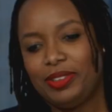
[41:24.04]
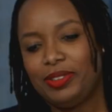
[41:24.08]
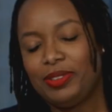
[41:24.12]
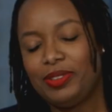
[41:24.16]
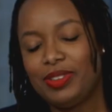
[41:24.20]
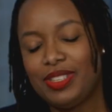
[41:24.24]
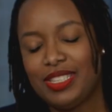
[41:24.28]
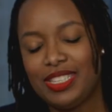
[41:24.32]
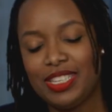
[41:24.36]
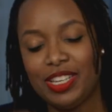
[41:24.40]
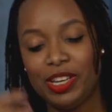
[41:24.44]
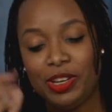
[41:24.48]

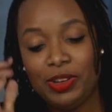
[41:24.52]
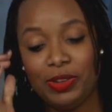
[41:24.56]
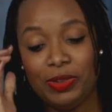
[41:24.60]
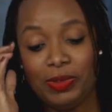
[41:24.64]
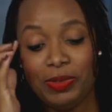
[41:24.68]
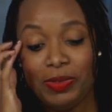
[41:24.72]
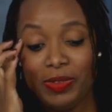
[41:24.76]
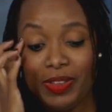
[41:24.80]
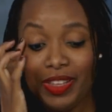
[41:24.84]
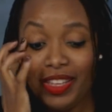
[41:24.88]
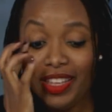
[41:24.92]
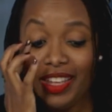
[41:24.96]
Oh,
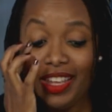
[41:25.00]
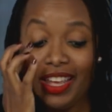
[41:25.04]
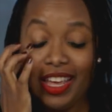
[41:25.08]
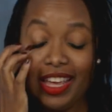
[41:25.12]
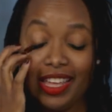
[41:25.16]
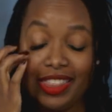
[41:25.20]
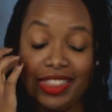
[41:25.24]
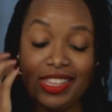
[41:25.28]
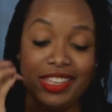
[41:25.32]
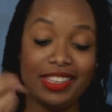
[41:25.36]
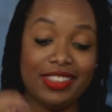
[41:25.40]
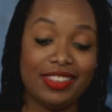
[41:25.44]
so
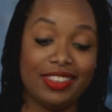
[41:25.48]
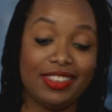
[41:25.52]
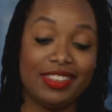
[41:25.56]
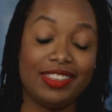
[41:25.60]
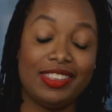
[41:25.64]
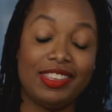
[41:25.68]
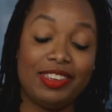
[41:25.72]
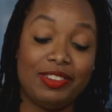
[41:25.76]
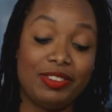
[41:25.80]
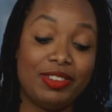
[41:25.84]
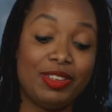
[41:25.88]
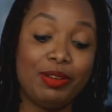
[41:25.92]
I think
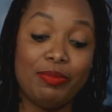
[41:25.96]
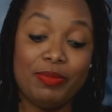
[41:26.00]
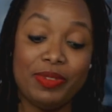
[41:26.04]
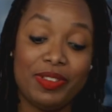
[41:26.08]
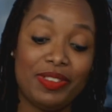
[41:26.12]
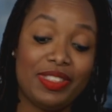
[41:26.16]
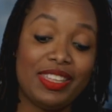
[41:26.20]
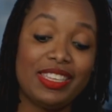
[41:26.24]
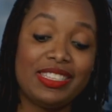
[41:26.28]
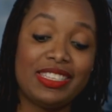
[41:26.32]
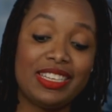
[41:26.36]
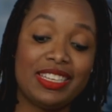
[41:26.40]
there are a number
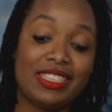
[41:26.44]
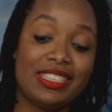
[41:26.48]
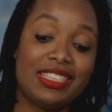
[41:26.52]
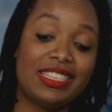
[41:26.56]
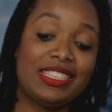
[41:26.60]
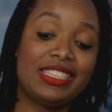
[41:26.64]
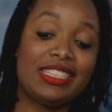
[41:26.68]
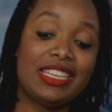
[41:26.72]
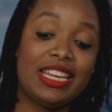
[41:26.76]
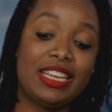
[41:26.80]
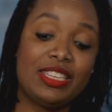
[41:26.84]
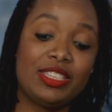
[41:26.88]
of things I'd
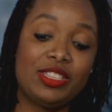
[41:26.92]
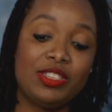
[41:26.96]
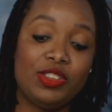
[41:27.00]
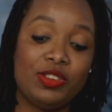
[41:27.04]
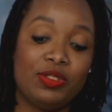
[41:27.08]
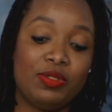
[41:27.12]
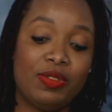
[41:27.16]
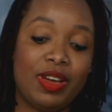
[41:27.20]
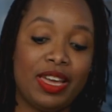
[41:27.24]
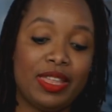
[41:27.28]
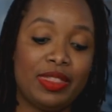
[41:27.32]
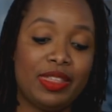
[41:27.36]
say to that.
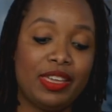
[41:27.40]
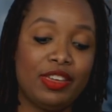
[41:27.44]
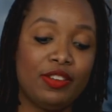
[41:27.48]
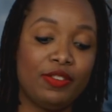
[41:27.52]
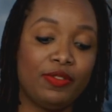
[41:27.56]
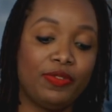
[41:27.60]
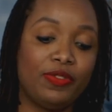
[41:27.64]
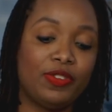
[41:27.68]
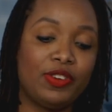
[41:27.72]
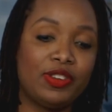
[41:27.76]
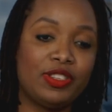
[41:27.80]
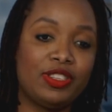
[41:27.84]
So I
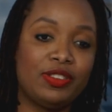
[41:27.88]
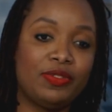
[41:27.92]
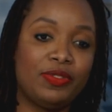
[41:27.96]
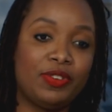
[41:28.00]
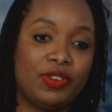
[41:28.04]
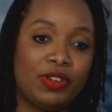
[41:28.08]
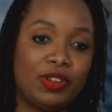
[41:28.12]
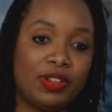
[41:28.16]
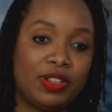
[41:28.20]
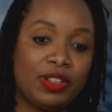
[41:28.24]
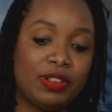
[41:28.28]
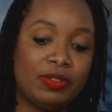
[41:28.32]
think, first of
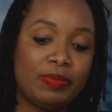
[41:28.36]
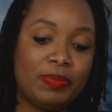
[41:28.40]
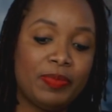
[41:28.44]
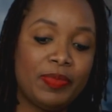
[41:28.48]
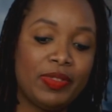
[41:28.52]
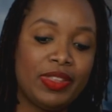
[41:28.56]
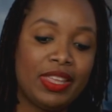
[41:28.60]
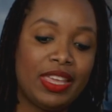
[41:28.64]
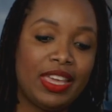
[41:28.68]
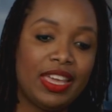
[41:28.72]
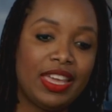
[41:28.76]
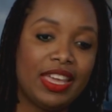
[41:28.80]
all,
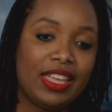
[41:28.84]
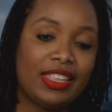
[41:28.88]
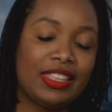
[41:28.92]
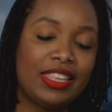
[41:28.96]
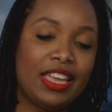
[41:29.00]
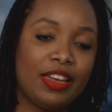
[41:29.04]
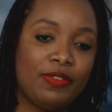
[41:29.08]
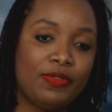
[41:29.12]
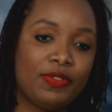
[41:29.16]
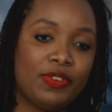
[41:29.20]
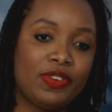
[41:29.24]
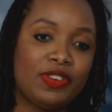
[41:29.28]

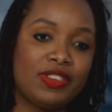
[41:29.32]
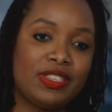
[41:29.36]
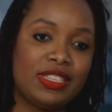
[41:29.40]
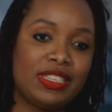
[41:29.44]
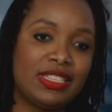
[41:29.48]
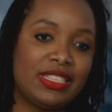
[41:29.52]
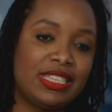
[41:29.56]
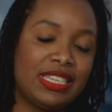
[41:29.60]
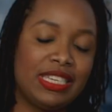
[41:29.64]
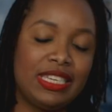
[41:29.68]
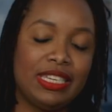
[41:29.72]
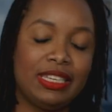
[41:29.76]

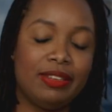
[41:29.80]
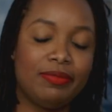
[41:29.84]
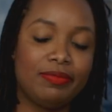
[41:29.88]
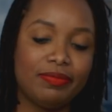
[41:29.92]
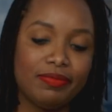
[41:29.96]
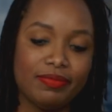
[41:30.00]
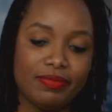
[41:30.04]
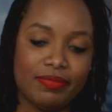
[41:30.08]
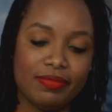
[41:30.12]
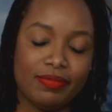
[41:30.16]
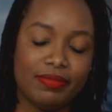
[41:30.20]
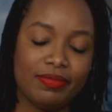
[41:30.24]
diversity
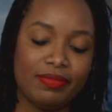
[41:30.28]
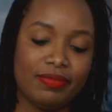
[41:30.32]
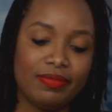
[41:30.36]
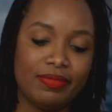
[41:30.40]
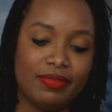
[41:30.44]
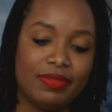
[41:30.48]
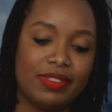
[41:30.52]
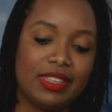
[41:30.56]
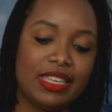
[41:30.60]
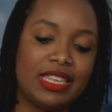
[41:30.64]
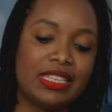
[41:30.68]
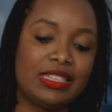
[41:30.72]

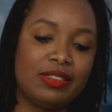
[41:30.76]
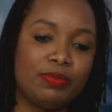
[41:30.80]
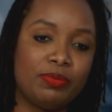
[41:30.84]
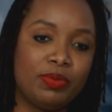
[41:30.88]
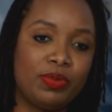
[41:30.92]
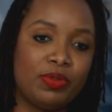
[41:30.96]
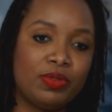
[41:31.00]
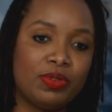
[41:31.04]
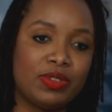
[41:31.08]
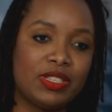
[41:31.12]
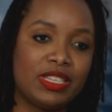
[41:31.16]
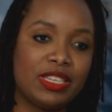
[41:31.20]
is
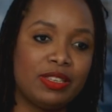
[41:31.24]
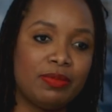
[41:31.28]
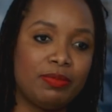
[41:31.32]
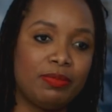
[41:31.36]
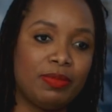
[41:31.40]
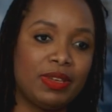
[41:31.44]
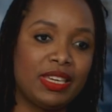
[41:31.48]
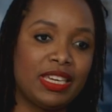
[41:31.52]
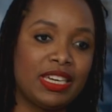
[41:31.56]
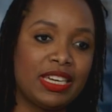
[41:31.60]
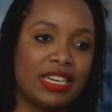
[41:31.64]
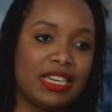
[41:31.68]

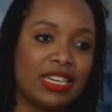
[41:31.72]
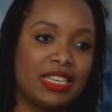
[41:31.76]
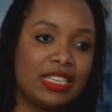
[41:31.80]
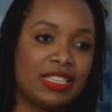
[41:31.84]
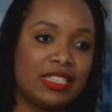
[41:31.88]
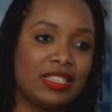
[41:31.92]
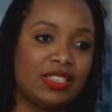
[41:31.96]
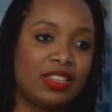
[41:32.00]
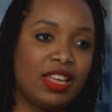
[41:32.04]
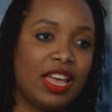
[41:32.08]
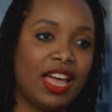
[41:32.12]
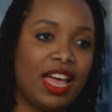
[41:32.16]
important
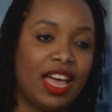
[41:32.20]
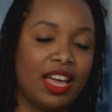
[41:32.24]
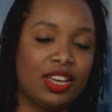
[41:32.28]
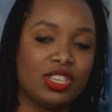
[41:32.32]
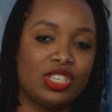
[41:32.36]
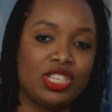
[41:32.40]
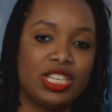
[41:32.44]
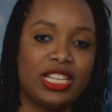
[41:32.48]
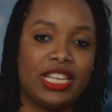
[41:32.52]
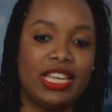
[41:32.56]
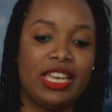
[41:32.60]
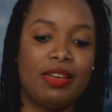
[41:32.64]
because
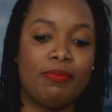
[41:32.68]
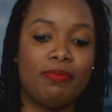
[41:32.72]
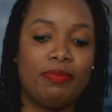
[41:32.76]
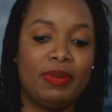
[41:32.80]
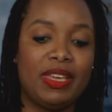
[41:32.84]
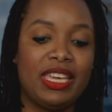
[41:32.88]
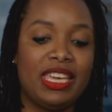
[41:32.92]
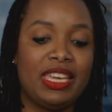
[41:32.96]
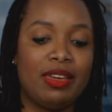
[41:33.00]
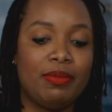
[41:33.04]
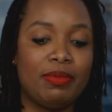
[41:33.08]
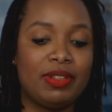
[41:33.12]
actually
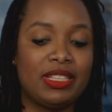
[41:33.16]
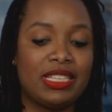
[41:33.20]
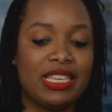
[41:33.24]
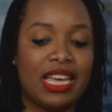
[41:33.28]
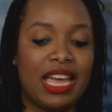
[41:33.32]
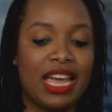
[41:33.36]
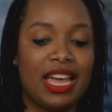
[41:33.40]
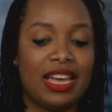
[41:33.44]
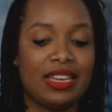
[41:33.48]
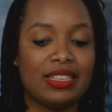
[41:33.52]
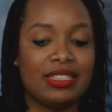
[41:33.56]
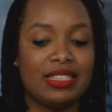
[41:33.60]
being able
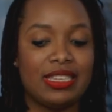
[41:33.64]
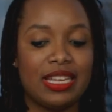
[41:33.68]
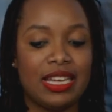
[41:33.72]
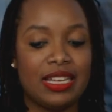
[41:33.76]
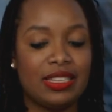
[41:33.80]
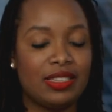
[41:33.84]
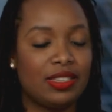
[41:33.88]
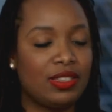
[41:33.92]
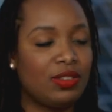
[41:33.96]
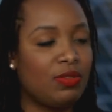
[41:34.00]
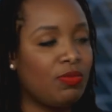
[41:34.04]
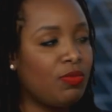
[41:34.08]
to
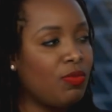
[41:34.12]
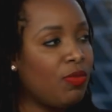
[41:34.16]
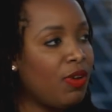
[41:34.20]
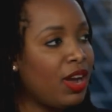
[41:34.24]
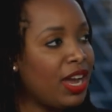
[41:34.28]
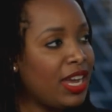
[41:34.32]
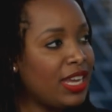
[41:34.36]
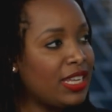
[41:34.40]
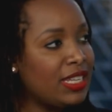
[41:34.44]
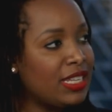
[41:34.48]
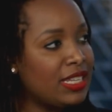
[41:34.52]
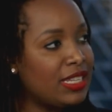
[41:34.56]
access the
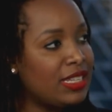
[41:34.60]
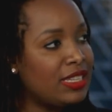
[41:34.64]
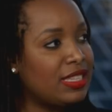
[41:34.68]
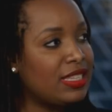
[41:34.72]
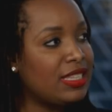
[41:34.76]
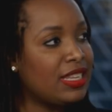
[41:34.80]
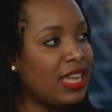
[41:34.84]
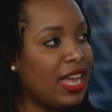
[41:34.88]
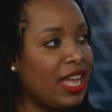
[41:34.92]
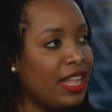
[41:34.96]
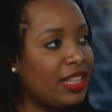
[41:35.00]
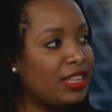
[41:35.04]

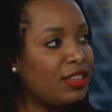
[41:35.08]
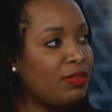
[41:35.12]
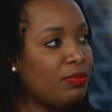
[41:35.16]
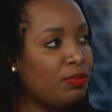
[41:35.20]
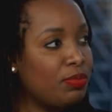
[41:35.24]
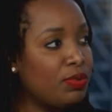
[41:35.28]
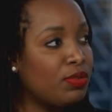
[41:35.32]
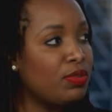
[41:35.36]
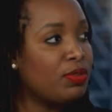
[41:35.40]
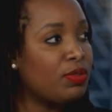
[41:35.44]
widest talent